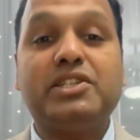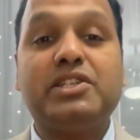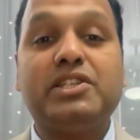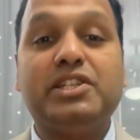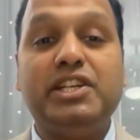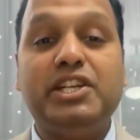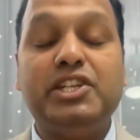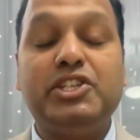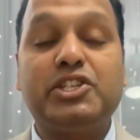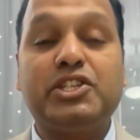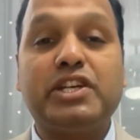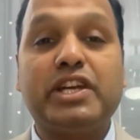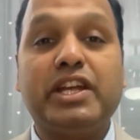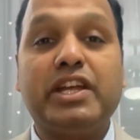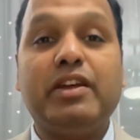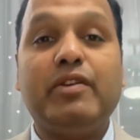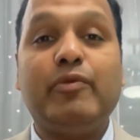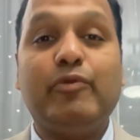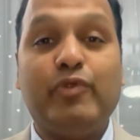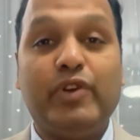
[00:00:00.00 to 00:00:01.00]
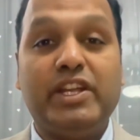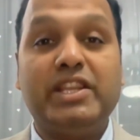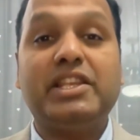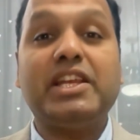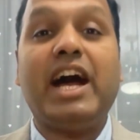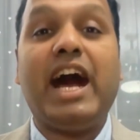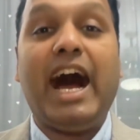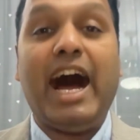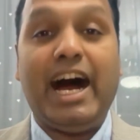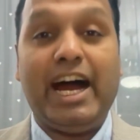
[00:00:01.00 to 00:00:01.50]
teaching with
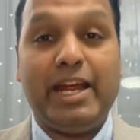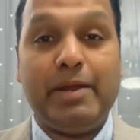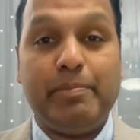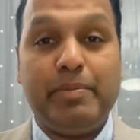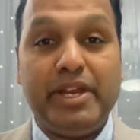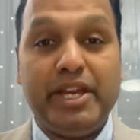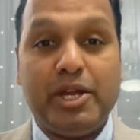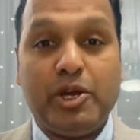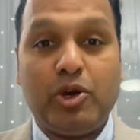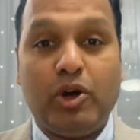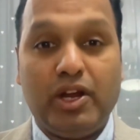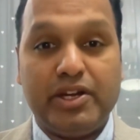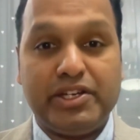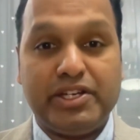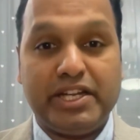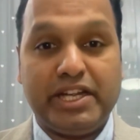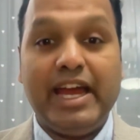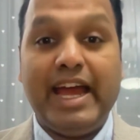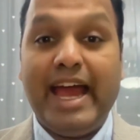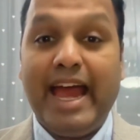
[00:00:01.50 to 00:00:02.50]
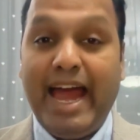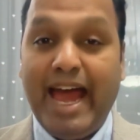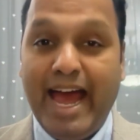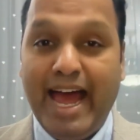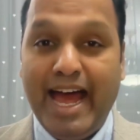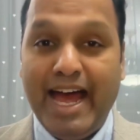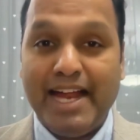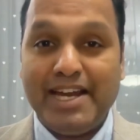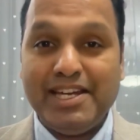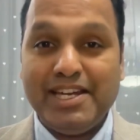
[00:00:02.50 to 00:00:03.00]
IB context
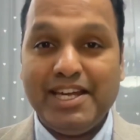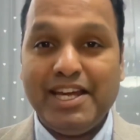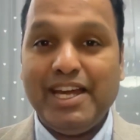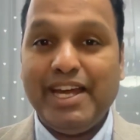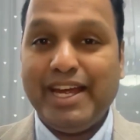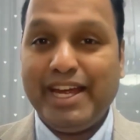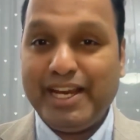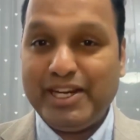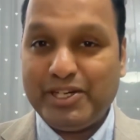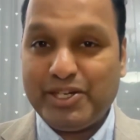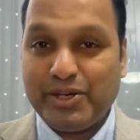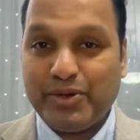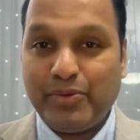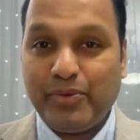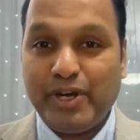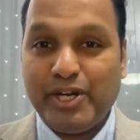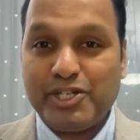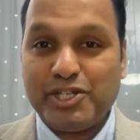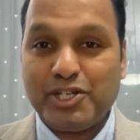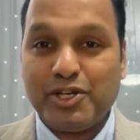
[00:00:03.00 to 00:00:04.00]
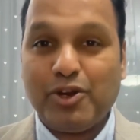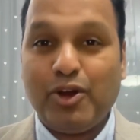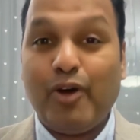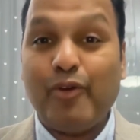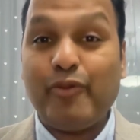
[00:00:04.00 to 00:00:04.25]
and integration of